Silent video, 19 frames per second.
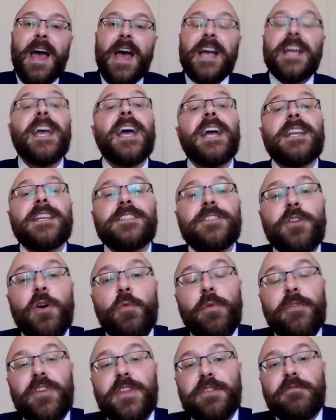Again, it's not
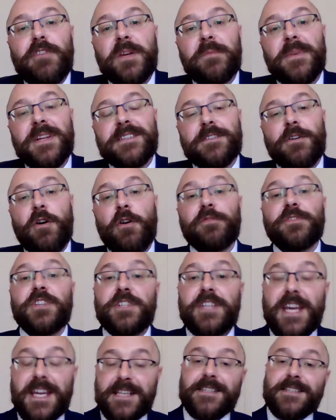within the remit of
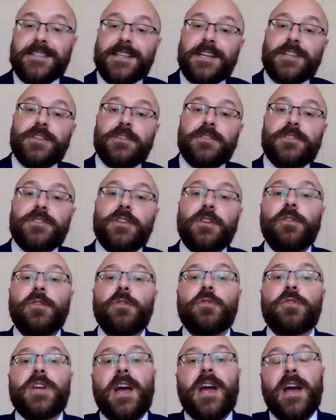today's session to
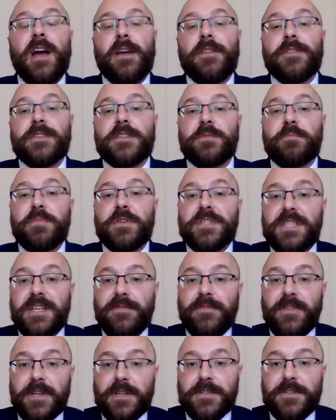look at the
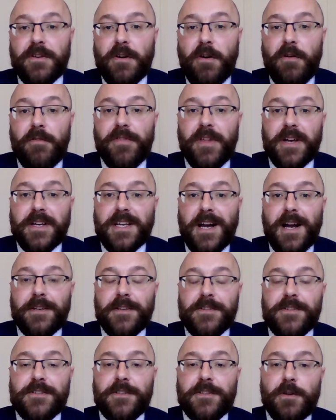specifics of that
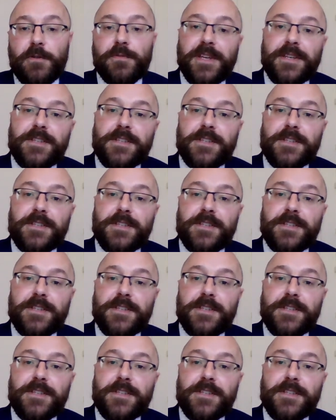guidance note.